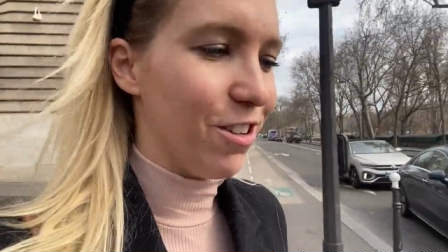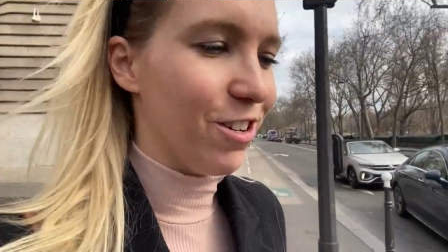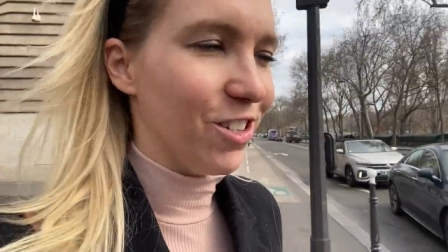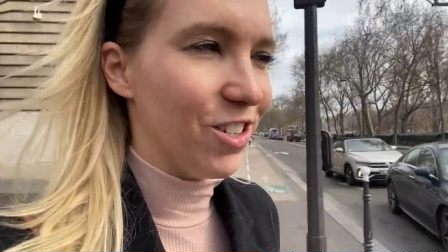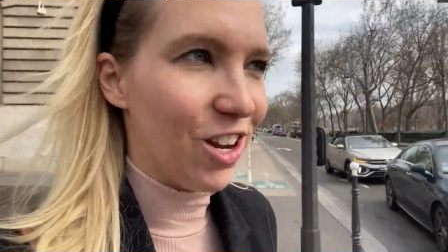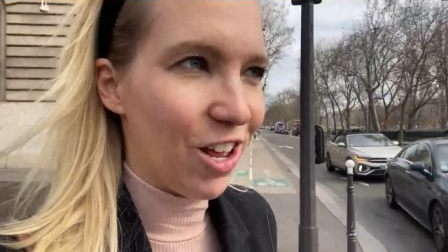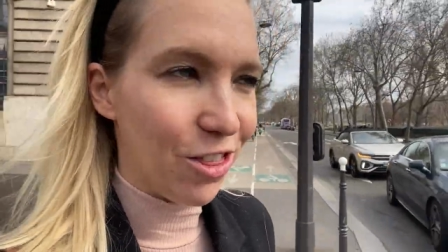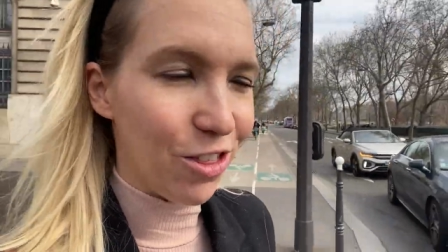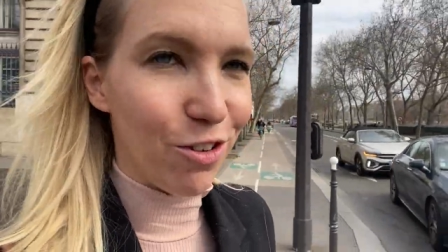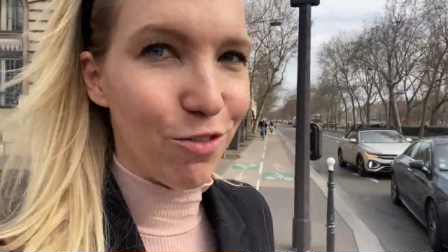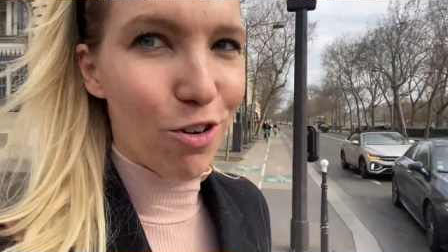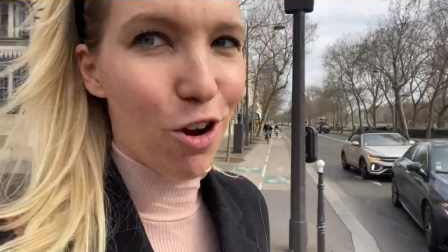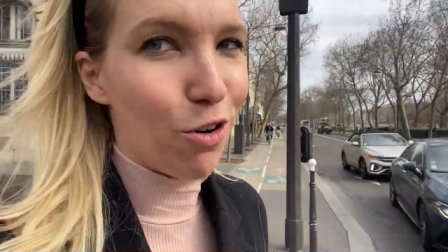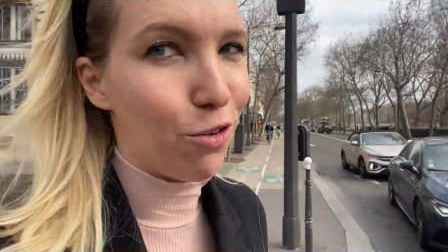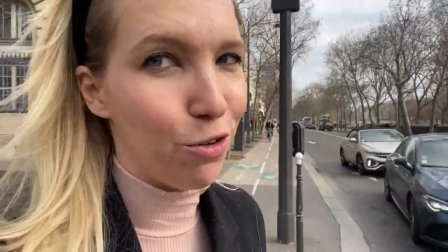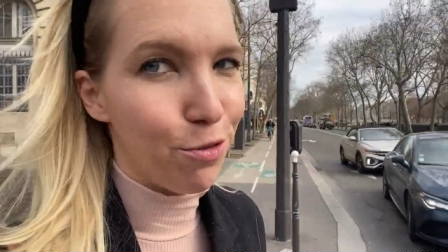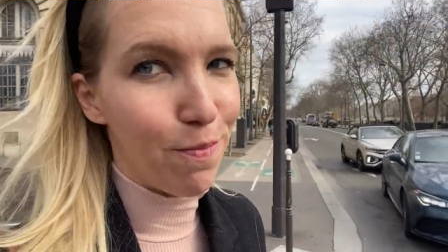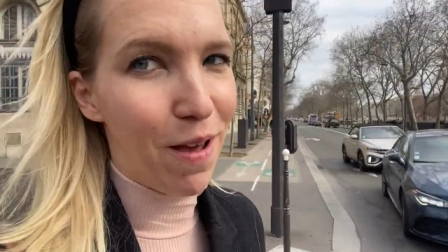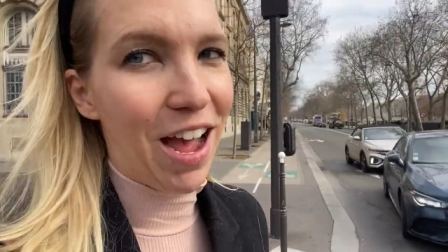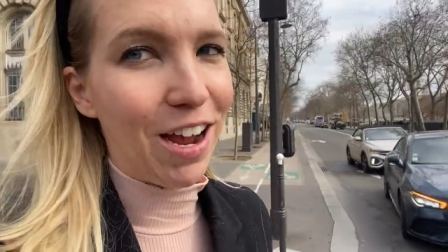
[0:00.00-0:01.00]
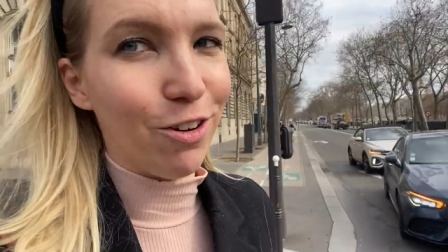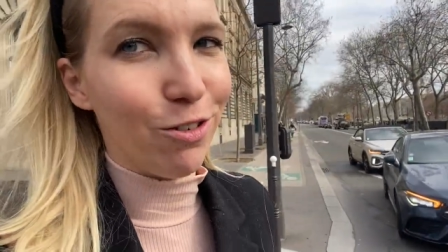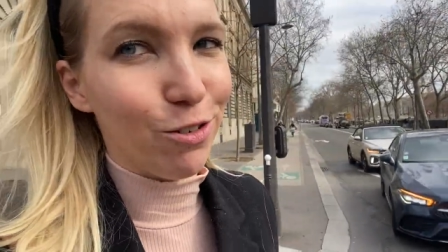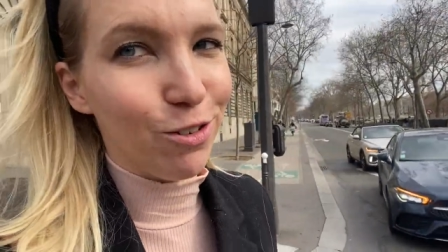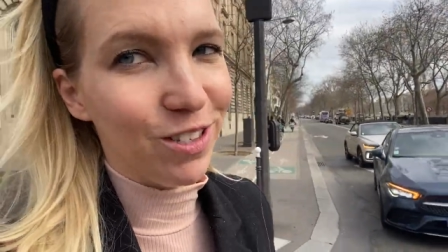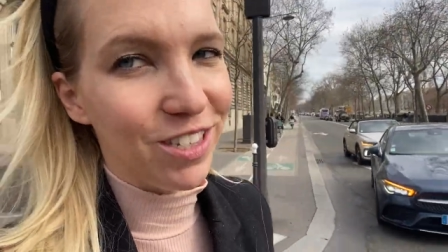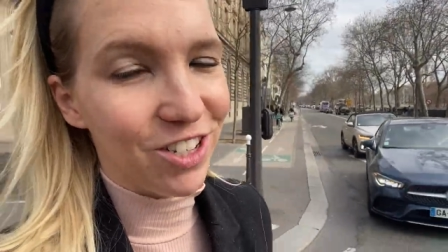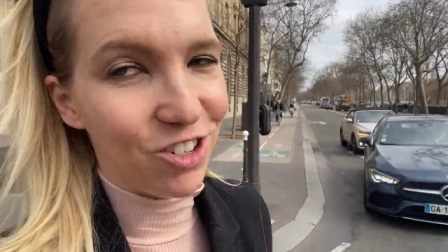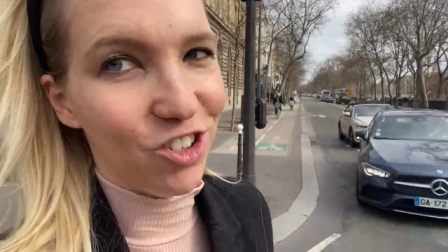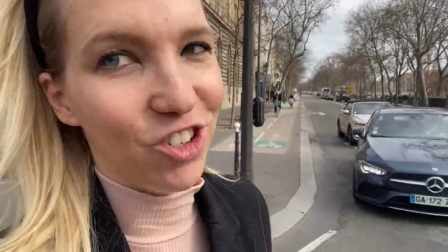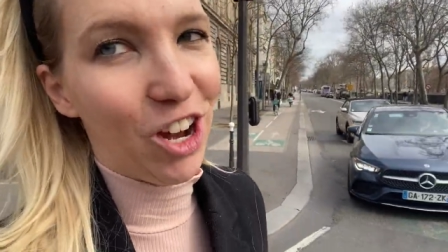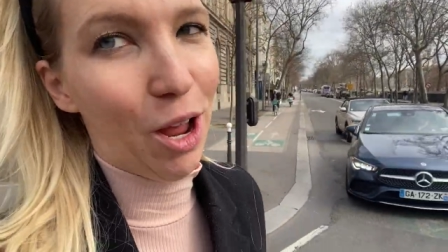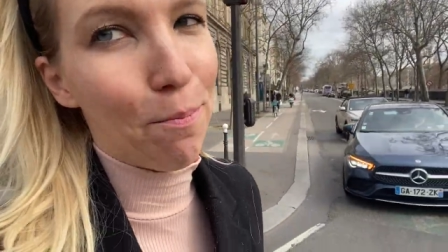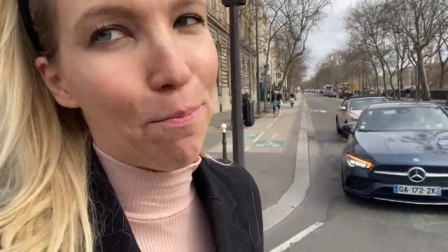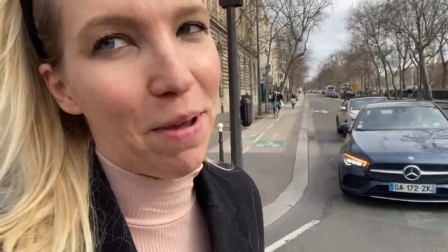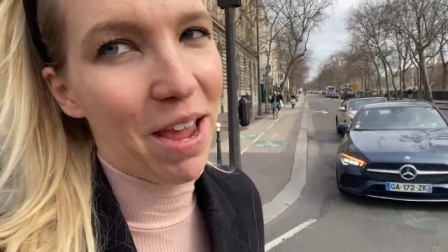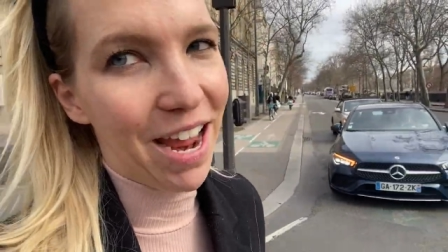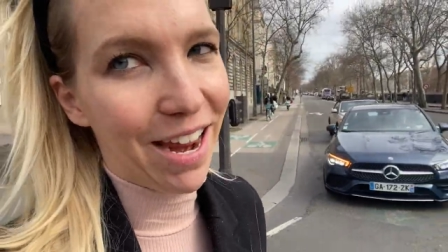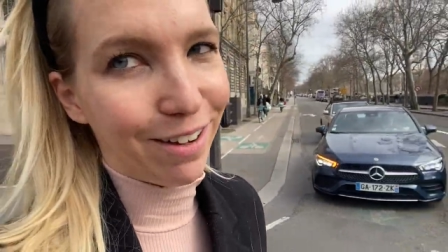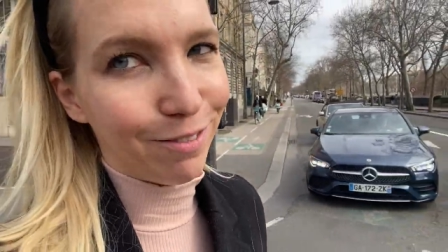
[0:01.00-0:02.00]
There's nothing wrong with macaroons and
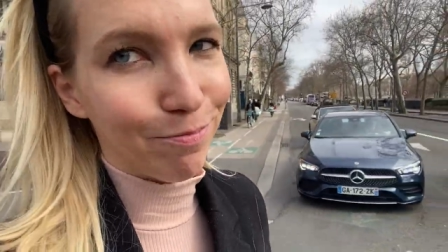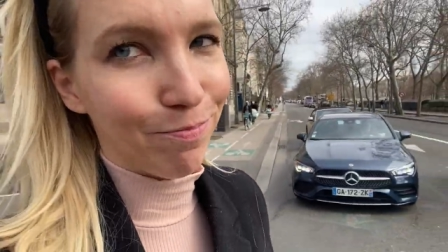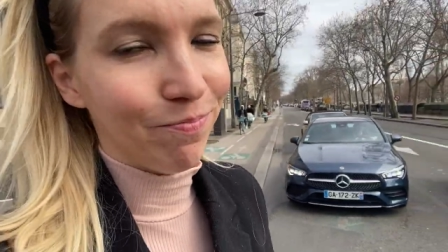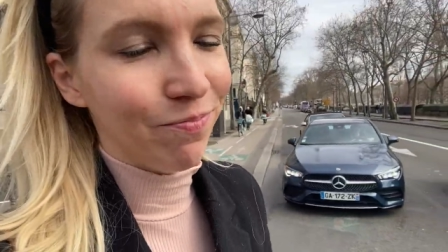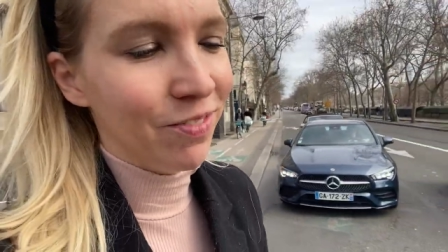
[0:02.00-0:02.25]
champagne.